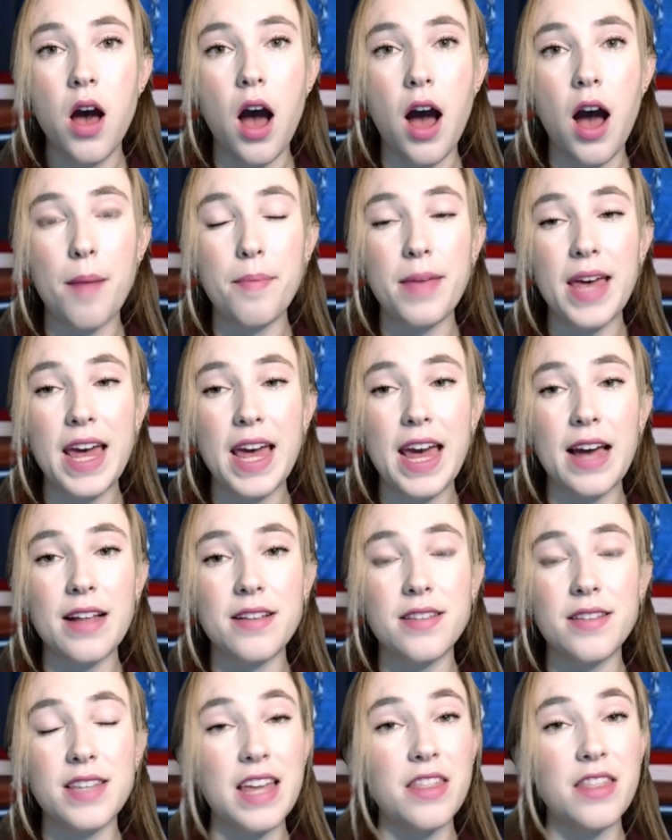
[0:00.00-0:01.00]

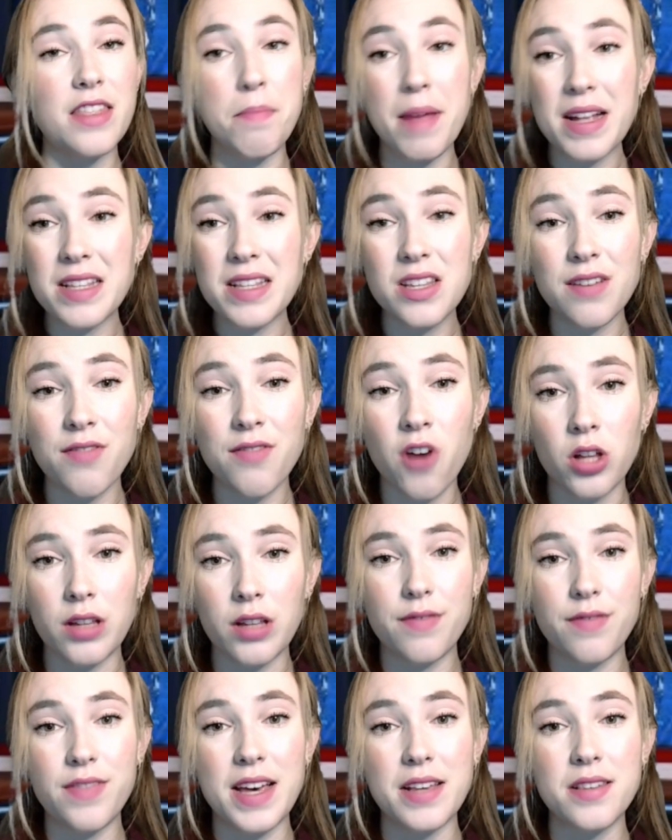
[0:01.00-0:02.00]
And in the midst of all
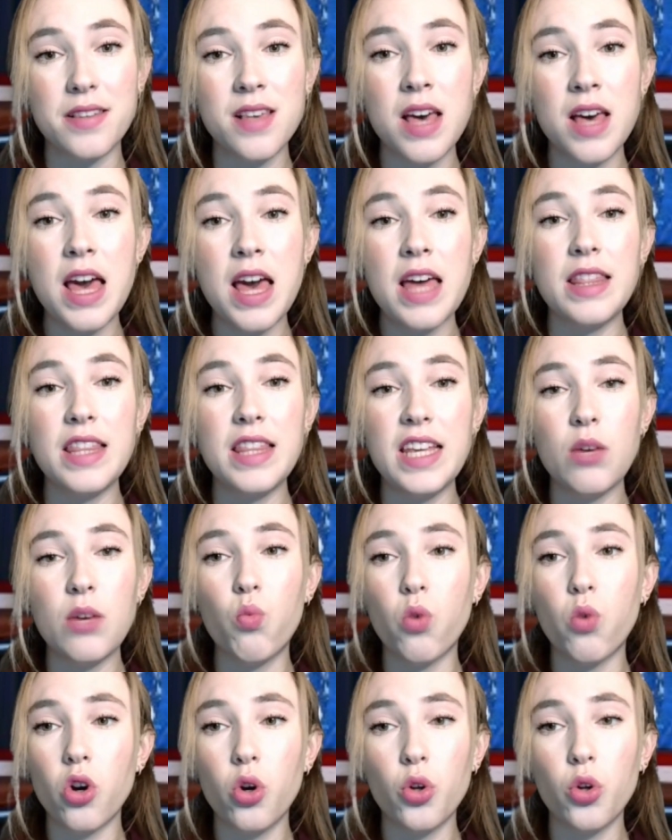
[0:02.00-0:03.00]
of this, the
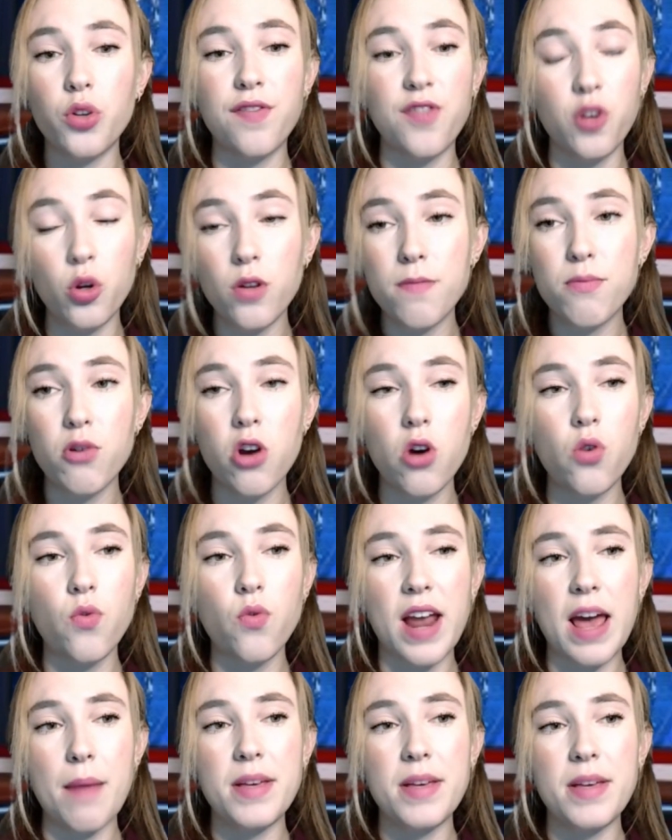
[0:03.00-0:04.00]
World Food
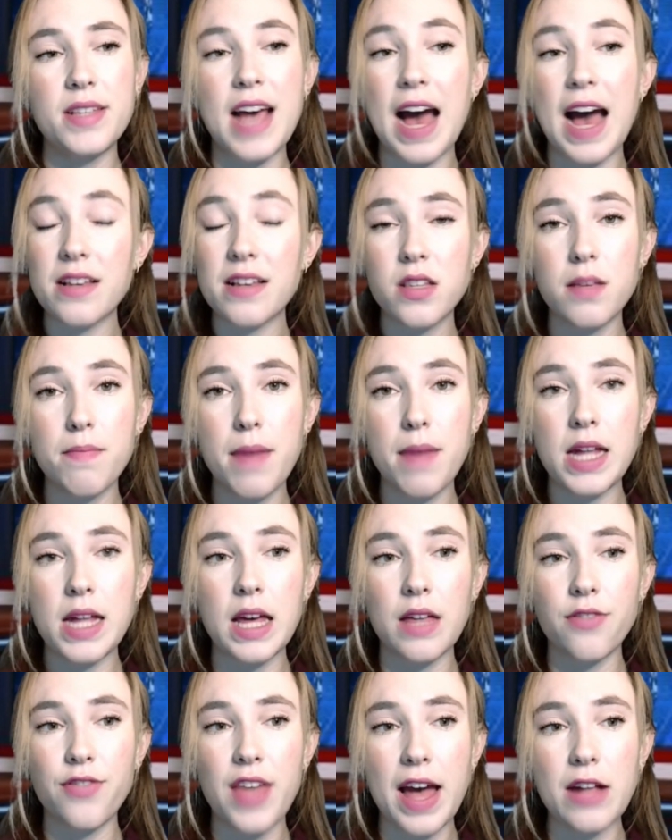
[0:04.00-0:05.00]
Program is
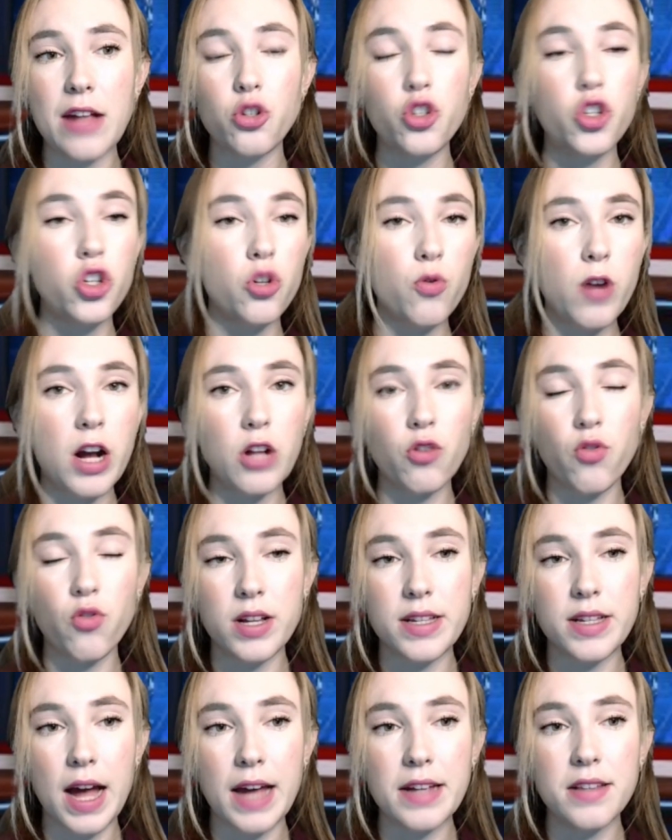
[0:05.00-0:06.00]
estimating that
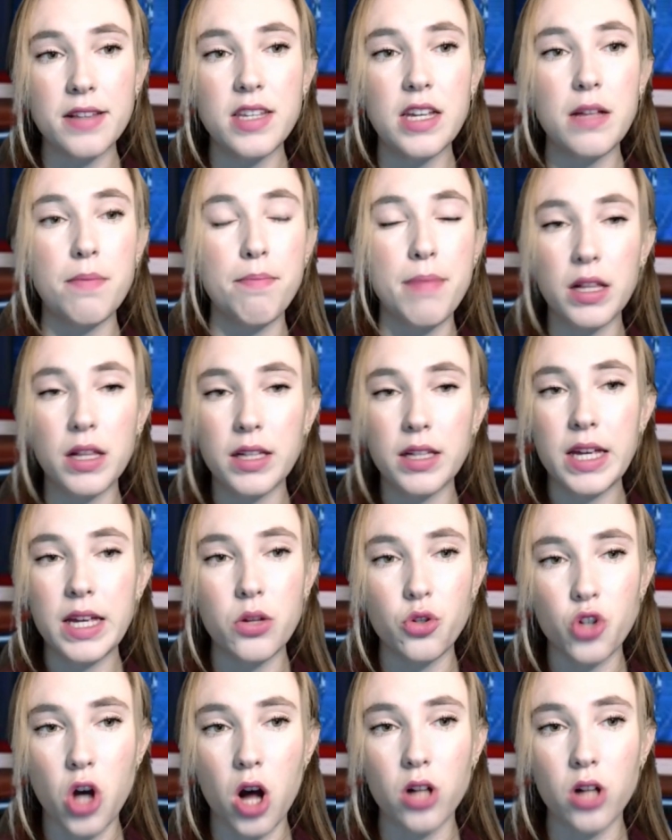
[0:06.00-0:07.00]
$219 million